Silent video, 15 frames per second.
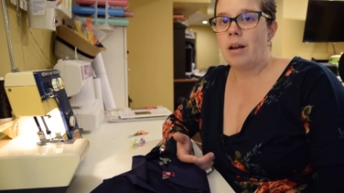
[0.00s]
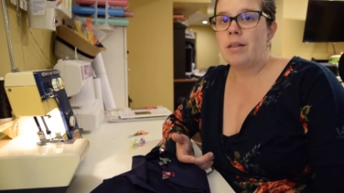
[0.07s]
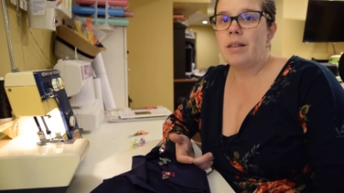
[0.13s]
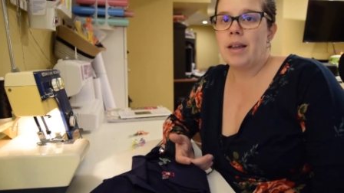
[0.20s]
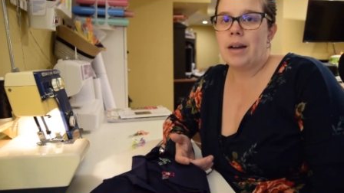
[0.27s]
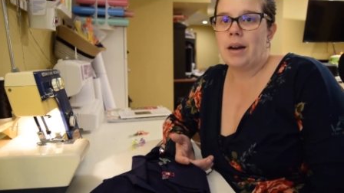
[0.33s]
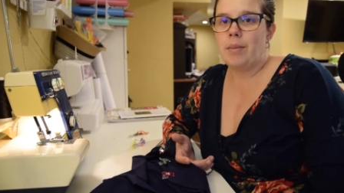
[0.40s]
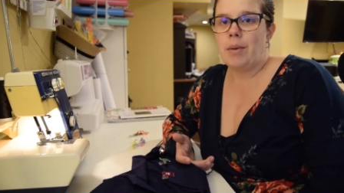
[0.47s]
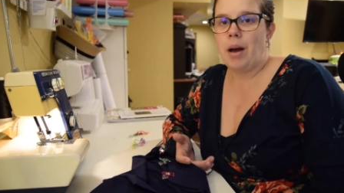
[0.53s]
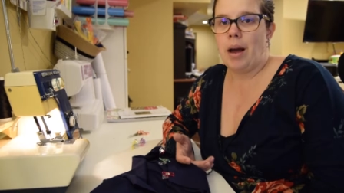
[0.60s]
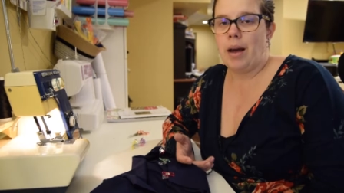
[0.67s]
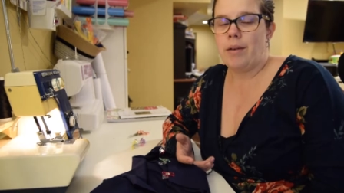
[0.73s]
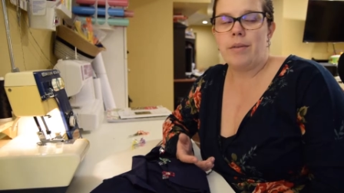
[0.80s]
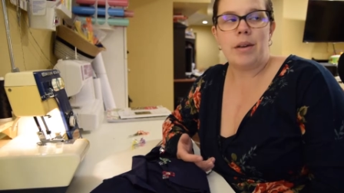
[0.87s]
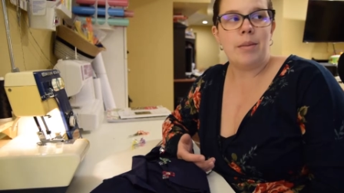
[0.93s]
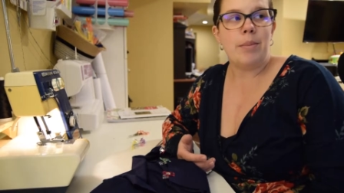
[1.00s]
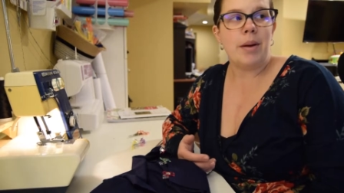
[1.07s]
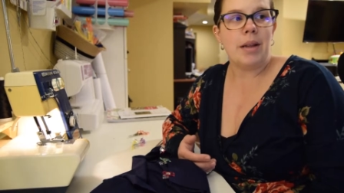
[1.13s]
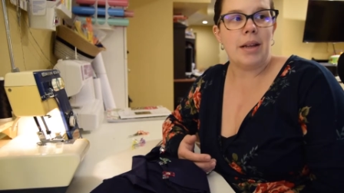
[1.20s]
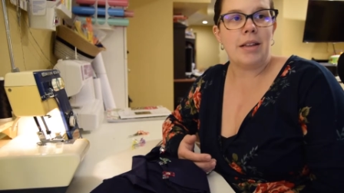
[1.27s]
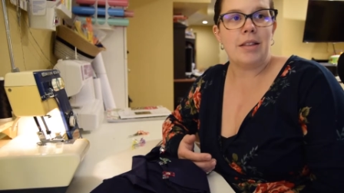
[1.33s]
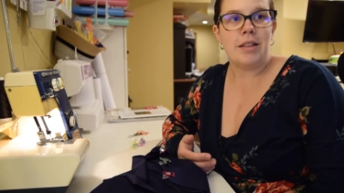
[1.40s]
like I'm not heavy, but
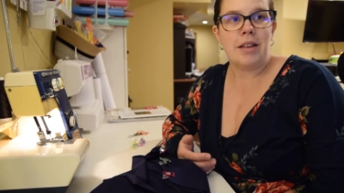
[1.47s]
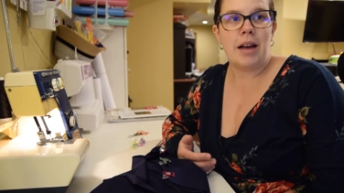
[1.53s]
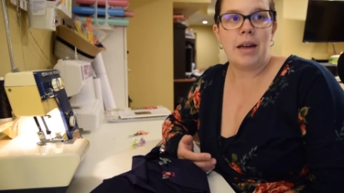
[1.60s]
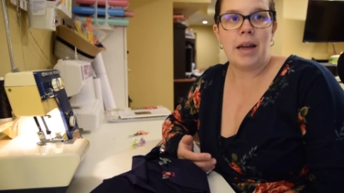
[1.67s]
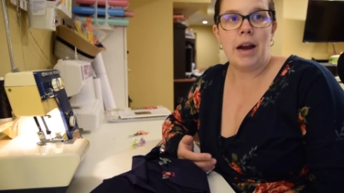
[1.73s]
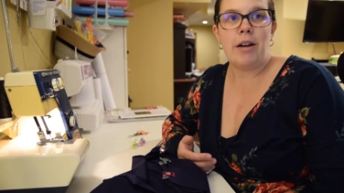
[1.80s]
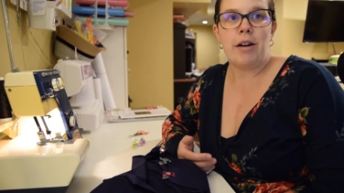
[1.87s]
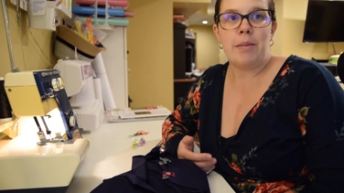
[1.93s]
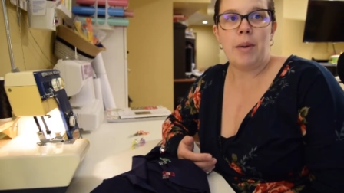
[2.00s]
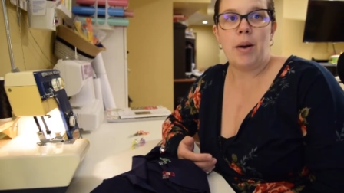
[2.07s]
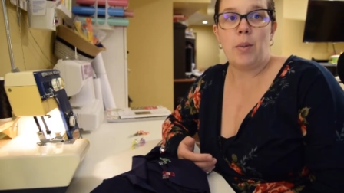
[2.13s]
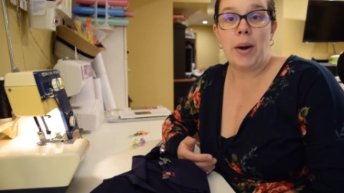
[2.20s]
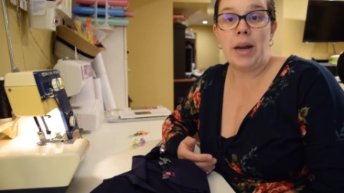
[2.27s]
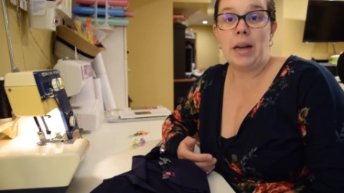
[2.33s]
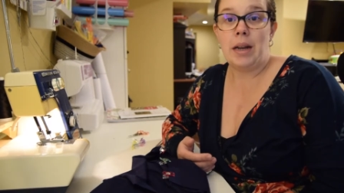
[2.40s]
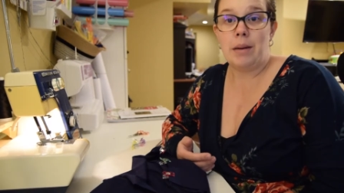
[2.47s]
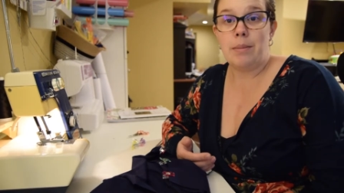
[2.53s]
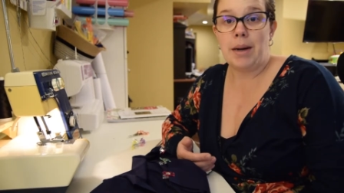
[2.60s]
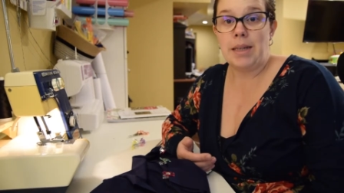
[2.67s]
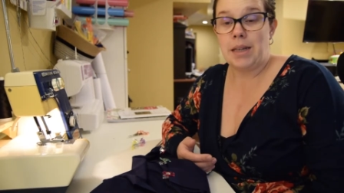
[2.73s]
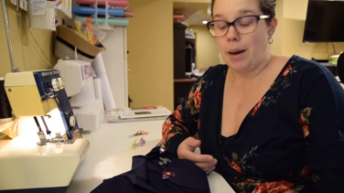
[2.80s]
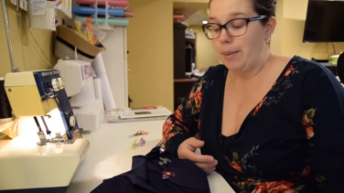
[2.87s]
like I carry my weight in
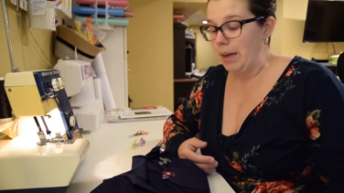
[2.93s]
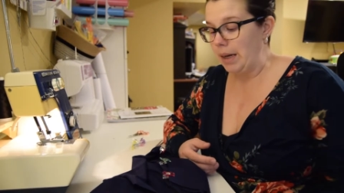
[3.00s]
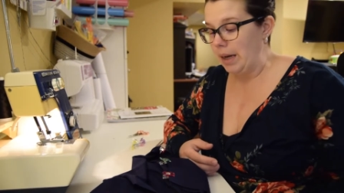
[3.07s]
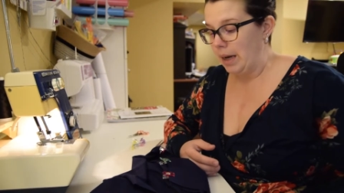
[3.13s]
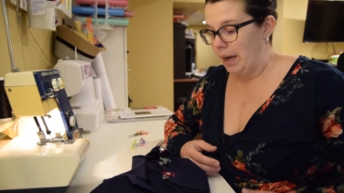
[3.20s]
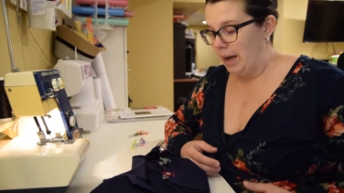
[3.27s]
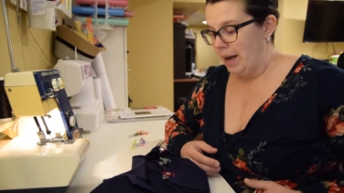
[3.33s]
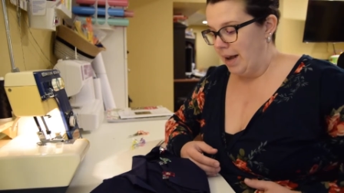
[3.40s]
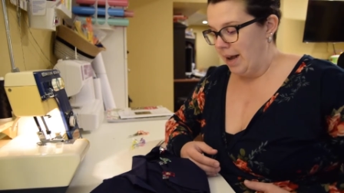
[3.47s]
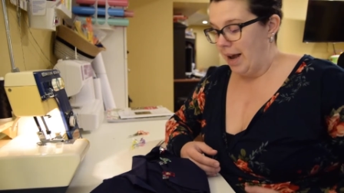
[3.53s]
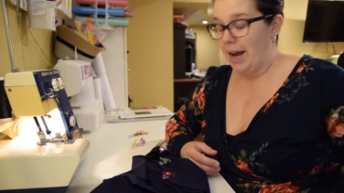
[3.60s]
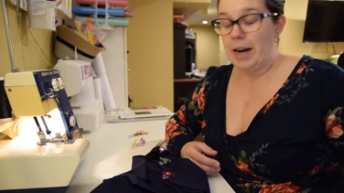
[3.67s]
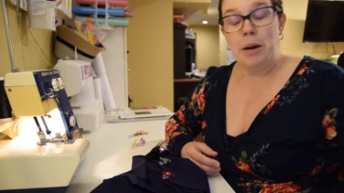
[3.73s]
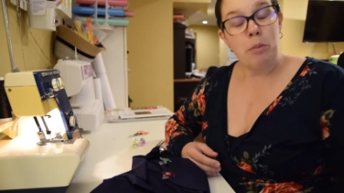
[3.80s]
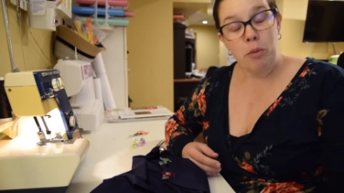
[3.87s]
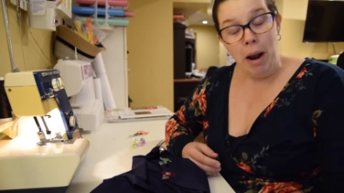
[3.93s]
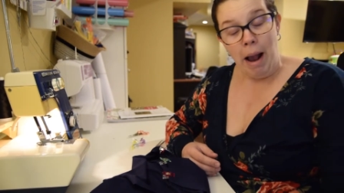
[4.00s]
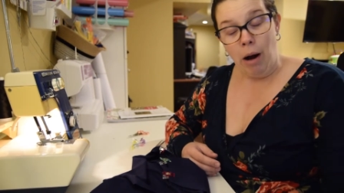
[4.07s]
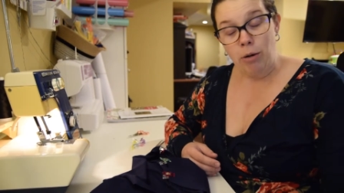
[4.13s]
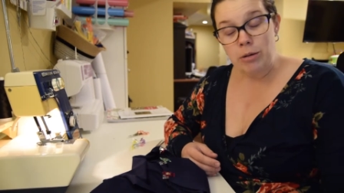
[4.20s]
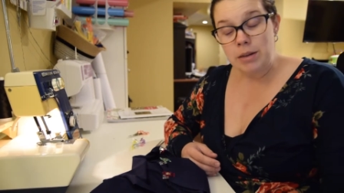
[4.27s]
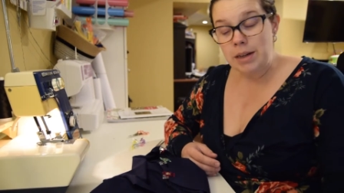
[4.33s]
my tummy and I'm
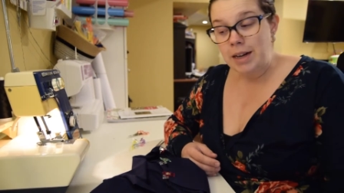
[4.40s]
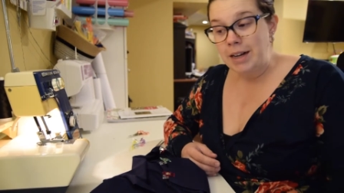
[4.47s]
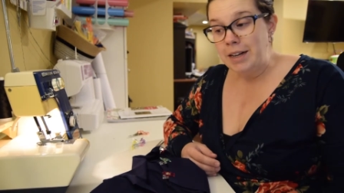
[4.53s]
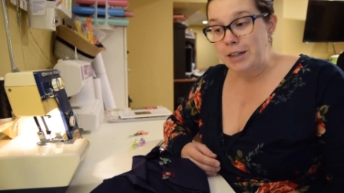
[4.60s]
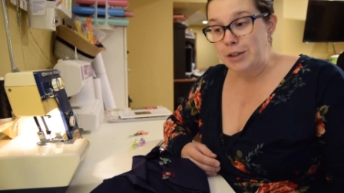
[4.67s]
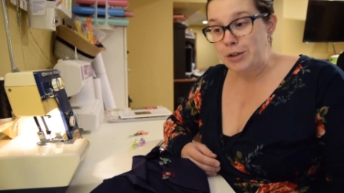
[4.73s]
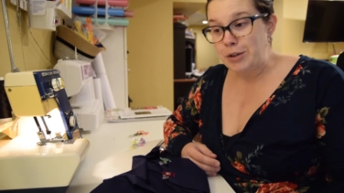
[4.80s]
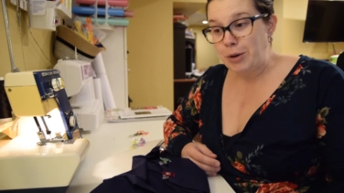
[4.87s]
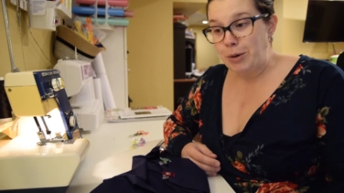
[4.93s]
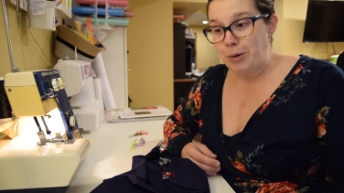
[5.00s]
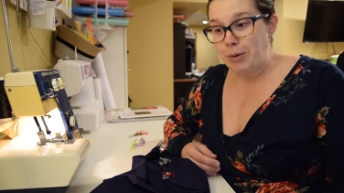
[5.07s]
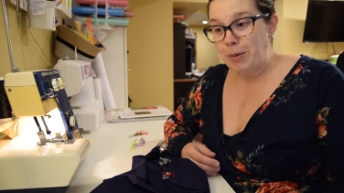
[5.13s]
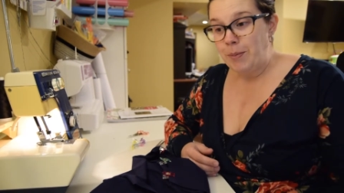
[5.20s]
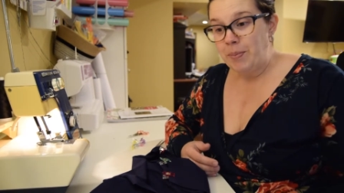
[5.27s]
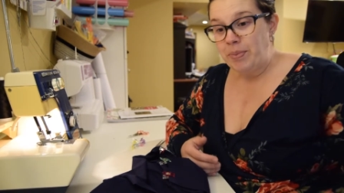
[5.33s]
round. So